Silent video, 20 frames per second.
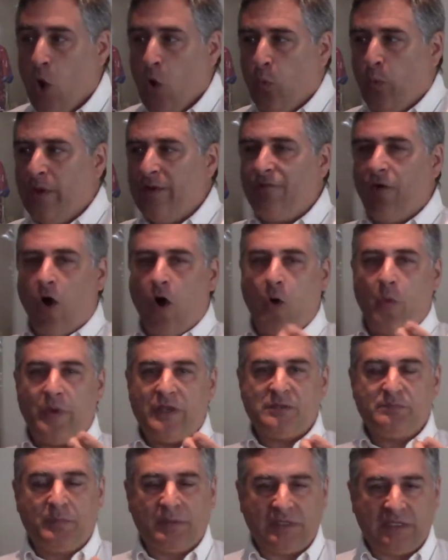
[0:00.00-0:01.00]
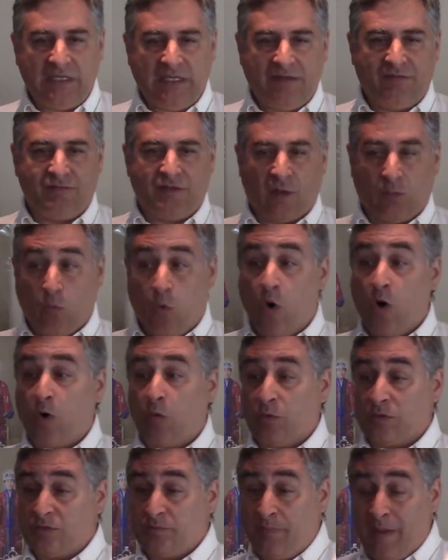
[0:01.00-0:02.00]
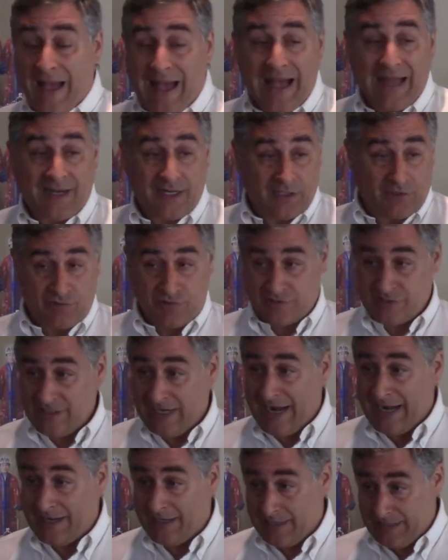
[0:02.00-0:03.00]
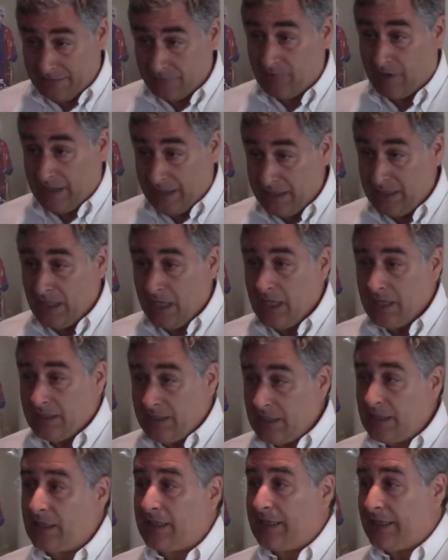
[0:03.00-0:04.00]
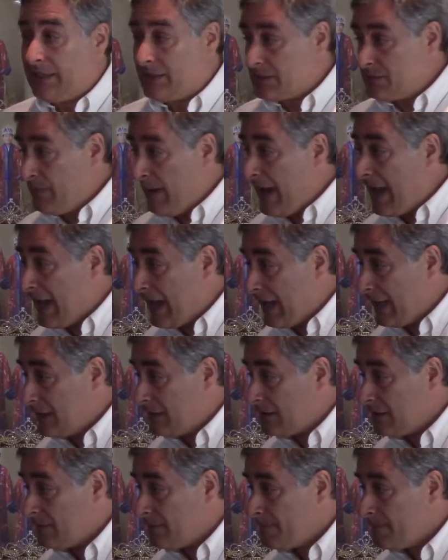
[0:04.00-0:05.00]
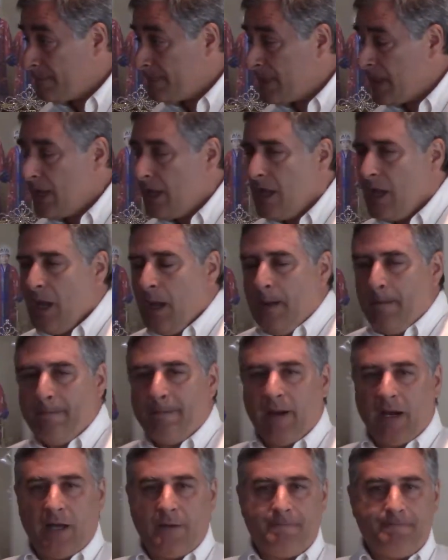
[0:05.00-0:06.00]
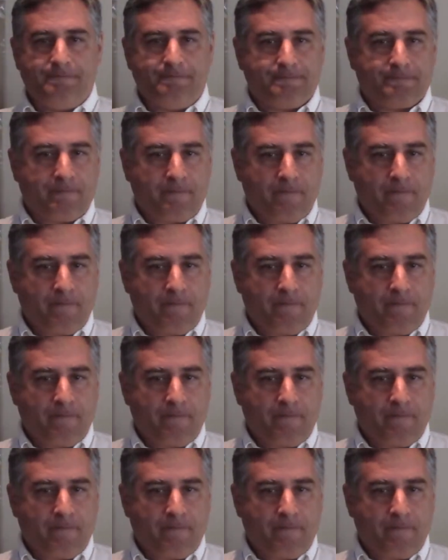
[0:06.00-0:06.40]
We've always believed that war was bad in Christianity, right? Killing is bad. But